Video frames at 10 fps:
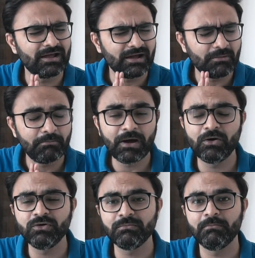
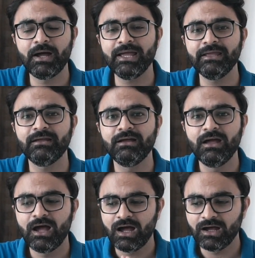about my
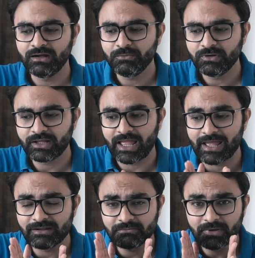hard work
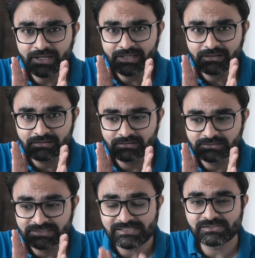and my
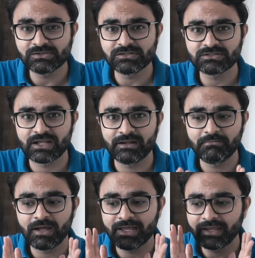research
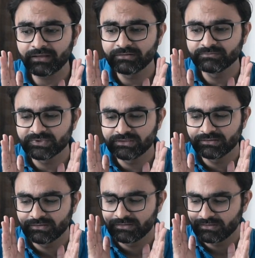and my
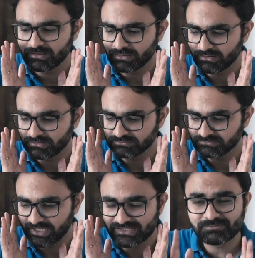
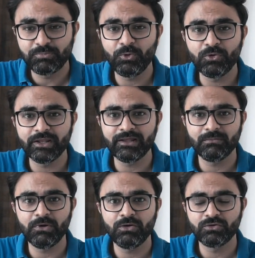exploring
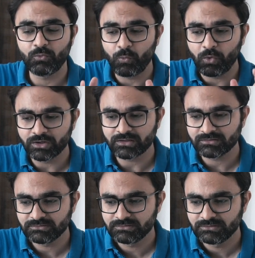about what
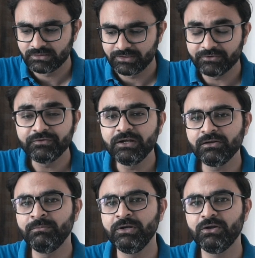different
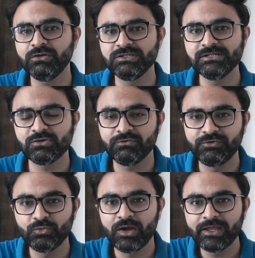terminologies of
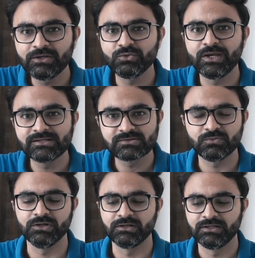UI and UX
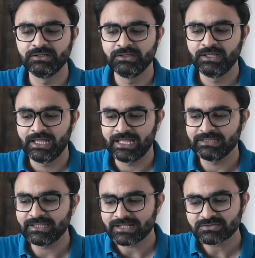were,
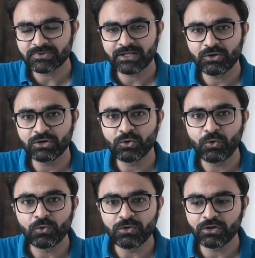and that's where I got
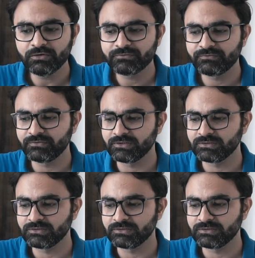hold of